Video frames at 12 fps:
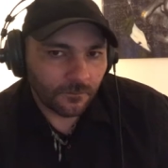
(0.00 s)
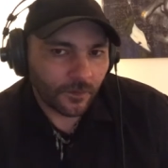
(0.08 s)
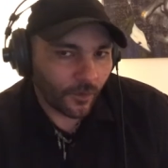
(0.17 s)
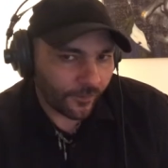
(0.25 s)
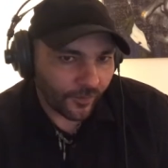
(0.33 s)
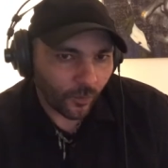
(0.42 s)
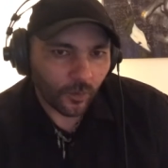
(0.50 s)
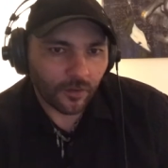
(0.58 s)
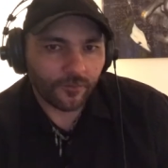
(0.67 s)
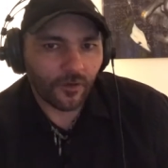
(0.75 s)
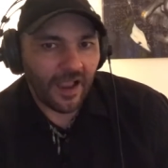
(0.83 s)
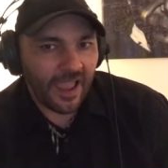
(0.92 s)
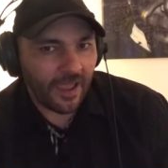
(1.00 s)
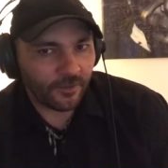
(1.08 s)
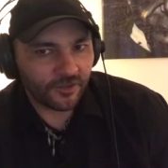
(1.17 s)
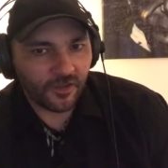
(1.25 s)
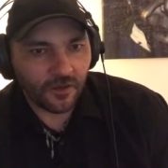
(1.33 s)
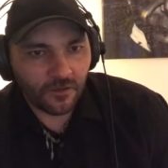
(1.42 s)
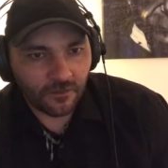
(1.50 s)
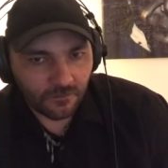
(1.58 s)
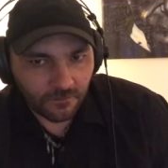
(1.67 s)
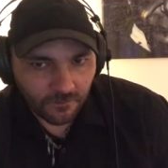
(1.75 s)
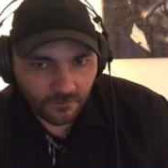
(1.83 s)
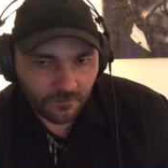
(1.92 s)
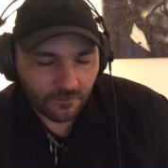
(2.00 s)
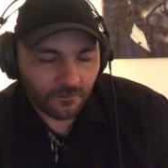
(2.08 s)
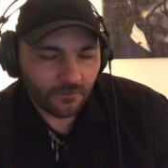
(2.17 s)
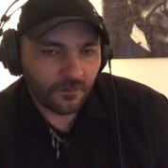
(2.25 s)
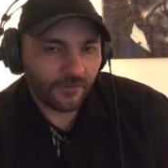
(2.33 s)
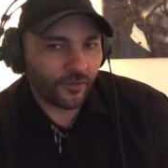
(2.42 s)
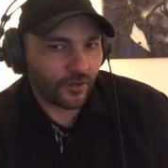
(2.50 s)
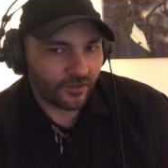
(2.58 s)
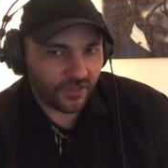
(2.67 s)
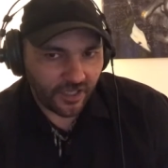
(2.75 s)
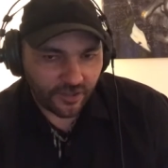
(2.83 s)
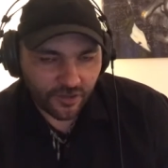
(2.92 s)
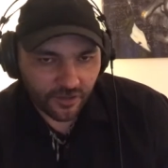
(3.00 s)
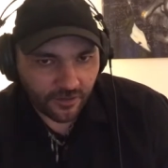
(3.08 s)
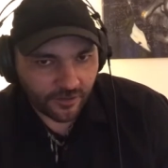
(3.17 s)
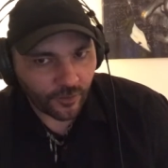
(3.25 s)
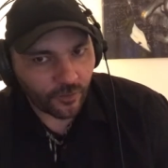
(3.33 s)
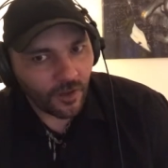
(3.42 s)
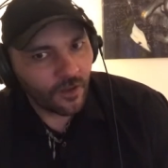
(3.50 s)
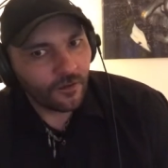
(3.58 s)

You know, if you work for Amazon, if you're a teacher and you're